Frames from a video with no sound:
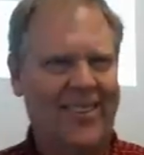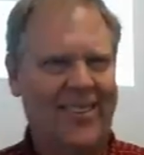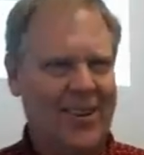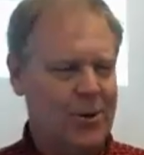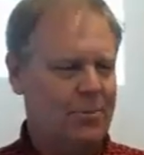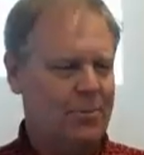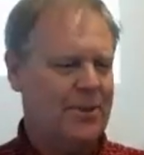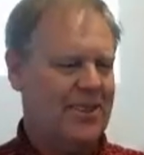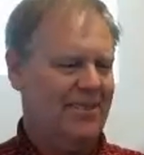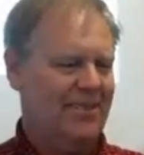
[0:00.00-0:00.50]

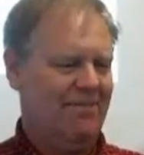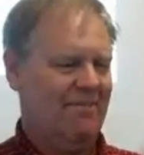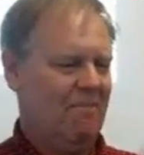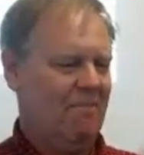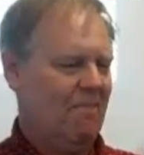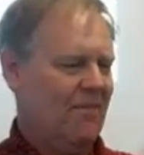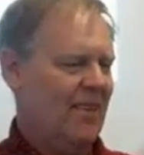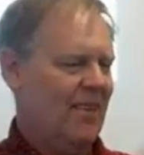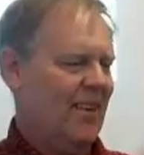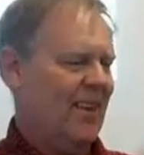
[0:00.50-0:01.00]
Oops.
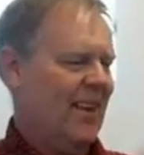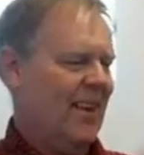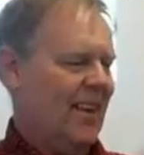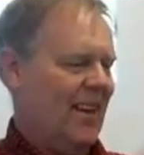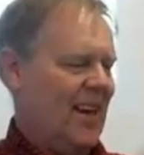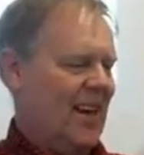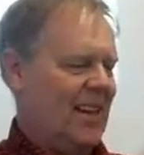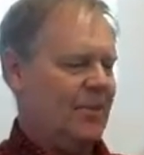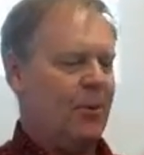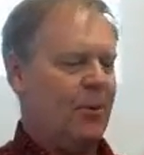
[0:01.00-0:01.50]

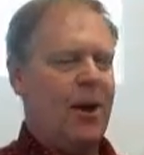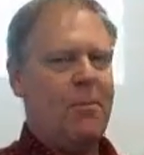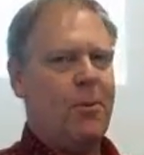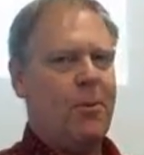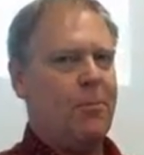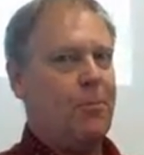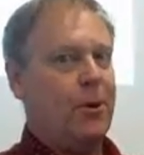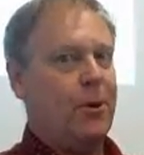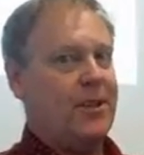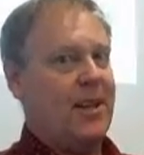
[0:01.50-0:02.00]
That's why you
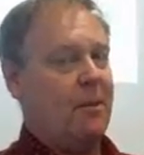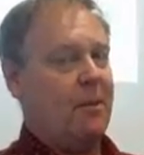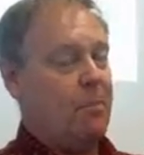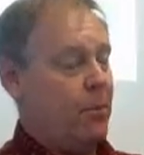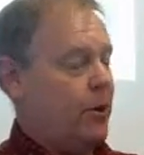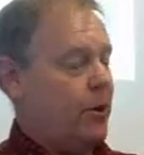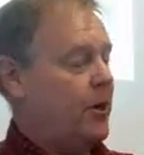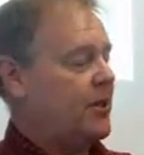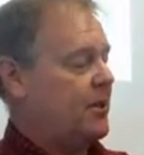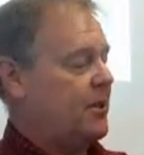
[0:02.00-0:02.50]
put
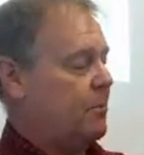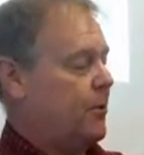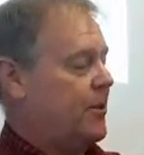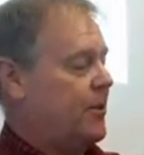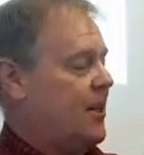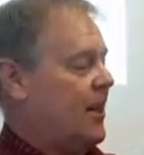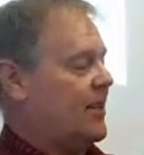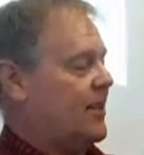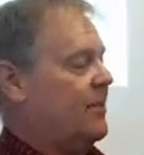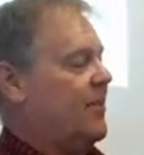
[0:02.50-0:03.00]

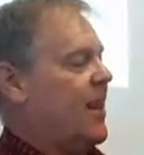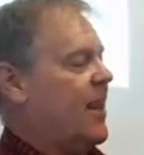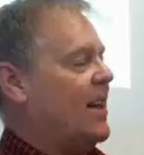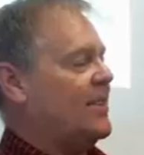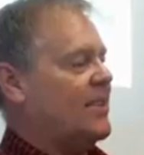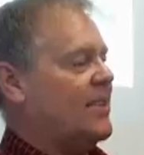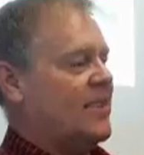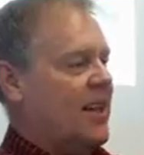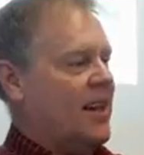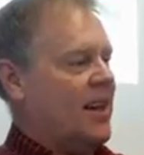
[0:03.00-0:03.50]
protective
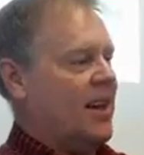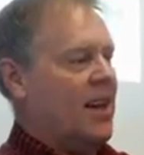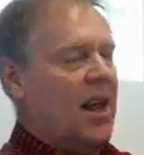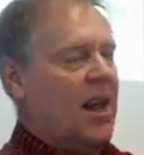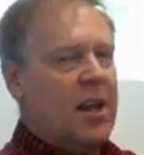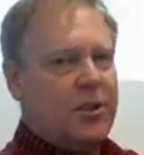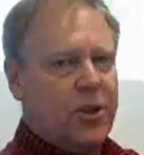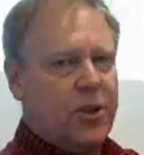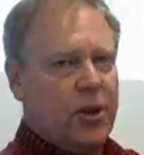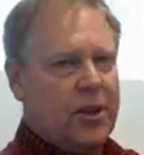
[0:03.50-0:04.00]
cases on it.
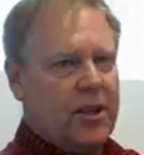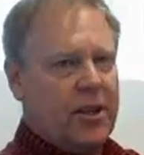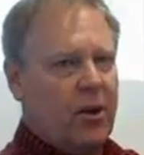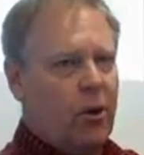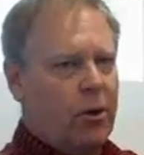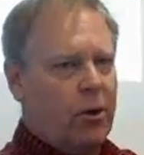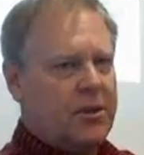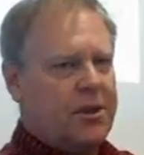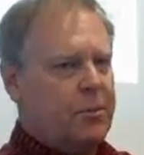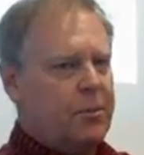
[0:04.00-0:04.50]
So it
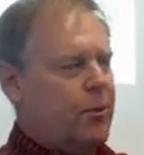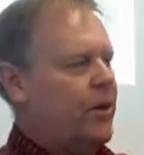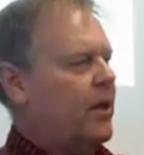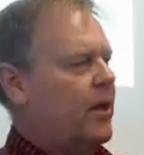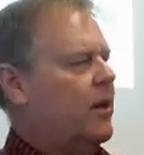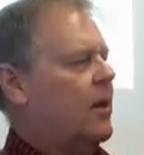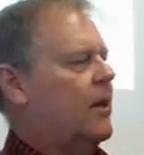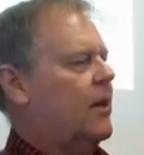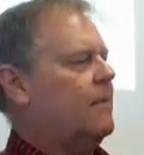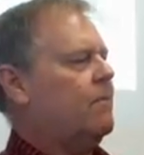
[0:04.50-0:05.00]
holds it pretty
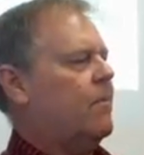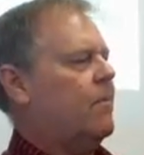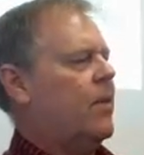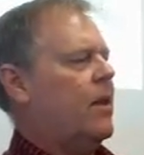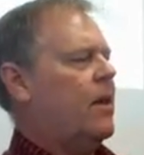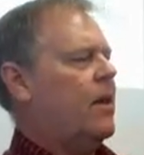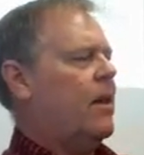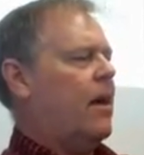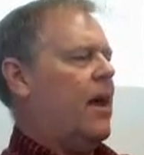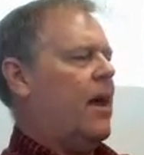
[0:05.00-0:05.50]
good.
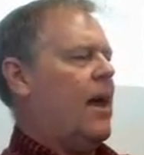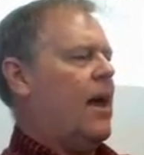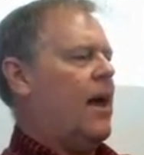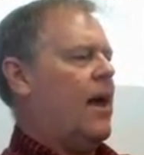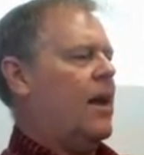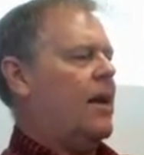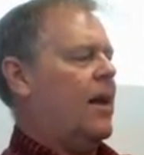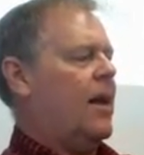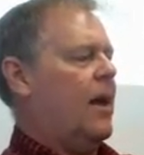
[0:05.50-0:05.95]
And,